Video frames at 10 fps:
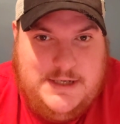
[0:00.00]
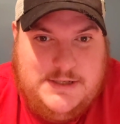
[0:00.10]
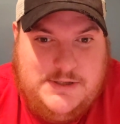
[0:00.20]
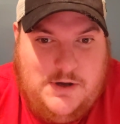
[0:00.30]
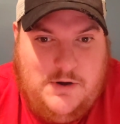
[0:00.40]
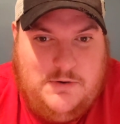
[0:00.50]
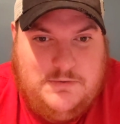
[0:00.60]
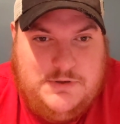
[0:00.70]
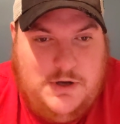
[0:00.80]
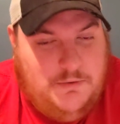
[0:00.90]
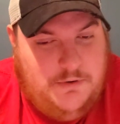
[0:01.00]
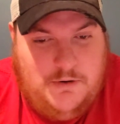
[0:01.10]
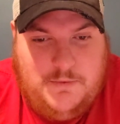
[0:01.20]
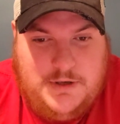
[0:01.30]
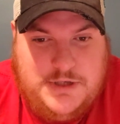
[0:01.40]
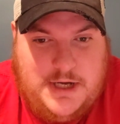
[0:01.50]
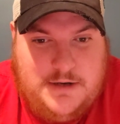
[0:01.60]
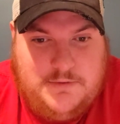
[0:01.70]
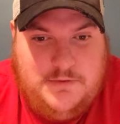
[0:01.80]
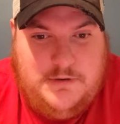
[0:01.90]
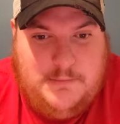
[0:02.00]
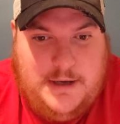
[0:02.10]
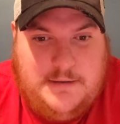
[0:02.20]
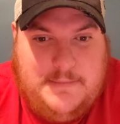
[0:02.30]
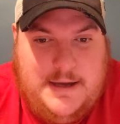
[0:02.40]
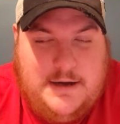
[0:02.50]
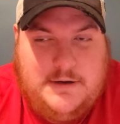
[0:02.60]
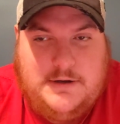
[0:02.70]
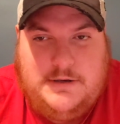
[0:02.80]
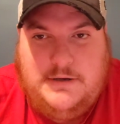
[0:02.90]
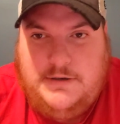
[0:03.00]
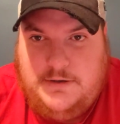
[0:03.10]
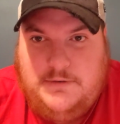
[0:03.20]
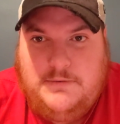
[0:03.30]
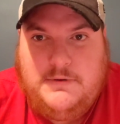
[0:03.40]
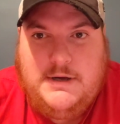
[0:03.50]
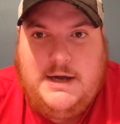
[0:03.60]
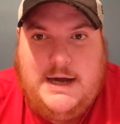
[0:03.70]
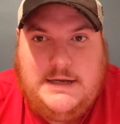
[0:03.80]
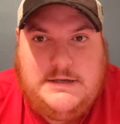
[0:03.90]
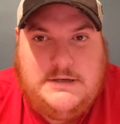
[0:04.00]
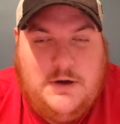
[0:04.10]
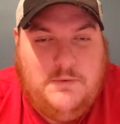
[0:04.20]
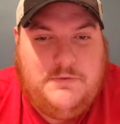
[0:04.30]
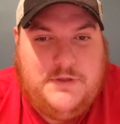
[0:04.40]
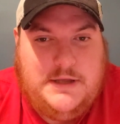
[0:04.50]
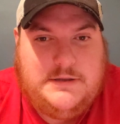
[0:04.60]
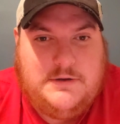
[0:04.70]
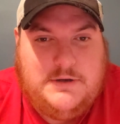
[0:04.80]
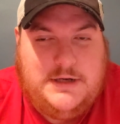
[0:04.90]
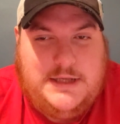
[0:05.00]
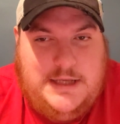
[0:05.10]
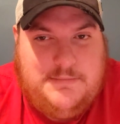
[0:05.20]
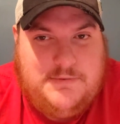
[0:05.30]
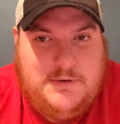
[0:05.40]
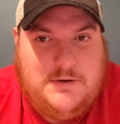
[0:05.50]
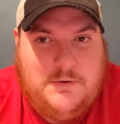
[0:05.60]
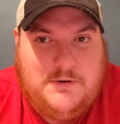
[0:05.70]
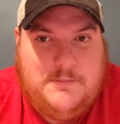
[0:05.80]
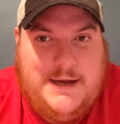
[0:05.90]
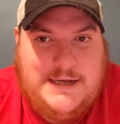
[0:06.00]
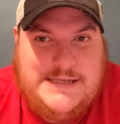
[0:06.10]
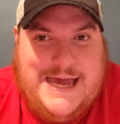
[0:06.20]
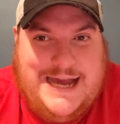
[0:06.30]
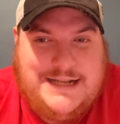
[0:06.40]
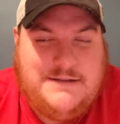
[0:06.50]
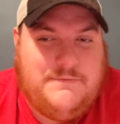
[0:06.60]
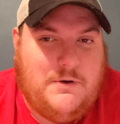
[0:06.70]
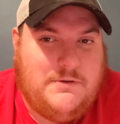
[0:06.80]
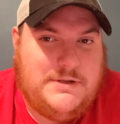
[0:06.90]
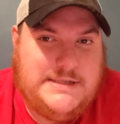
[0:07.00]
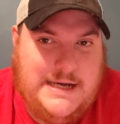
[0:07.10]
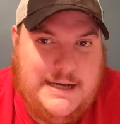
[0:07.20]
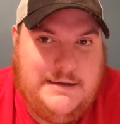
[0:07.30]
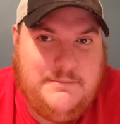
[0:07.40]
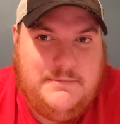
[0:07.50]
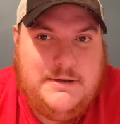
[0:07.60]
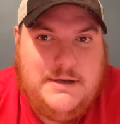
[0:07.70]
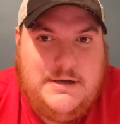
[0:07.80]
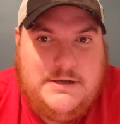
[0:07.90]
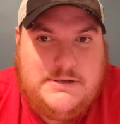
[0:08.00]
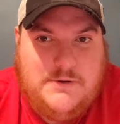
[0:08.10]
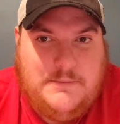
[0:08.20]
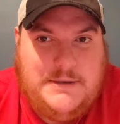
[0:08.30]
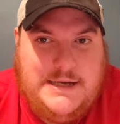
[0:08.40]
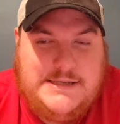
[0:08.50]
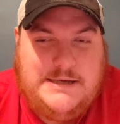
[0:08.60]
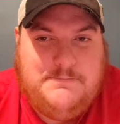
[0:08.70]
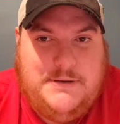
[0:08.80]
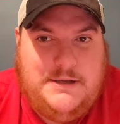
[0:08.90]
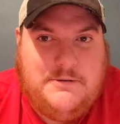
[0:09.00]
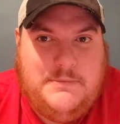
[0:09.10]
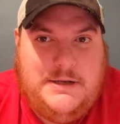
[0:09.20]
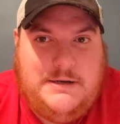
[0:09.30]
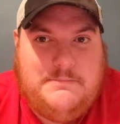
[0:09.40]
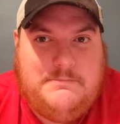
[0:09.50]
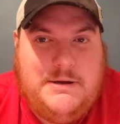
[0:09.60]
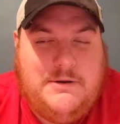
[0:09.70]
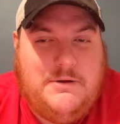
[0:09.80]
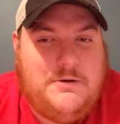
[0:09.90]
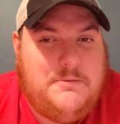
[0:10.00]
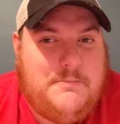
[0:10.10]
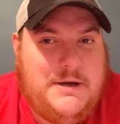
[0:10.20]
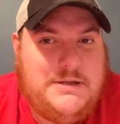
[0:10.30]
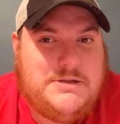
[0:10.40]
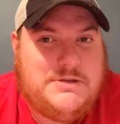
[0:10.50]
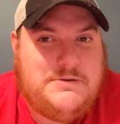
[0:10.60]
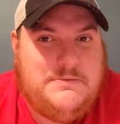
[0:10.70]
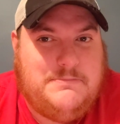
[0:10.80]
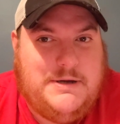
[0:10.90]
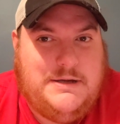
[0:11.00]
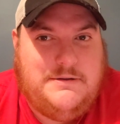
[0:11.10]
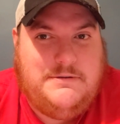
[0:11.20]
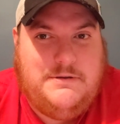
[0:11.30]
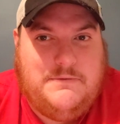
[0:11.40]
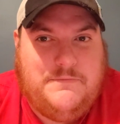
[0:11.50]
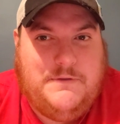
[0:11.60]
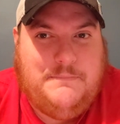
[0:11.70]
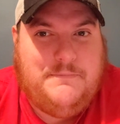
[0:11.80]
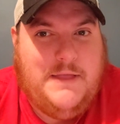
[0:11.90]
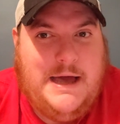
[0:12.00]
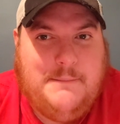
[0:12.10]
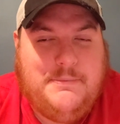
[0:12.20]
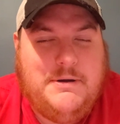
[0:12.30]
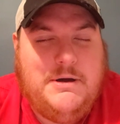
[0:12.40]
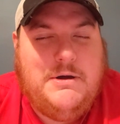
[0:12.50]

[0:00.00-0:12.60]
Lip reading: So, don't know what John Gruden and Mike Mayock are going to do. I don't think they're going to keep three quarterbacks active all the time. So, I'm guessing Peterman and Mariota might you know, flip-flop.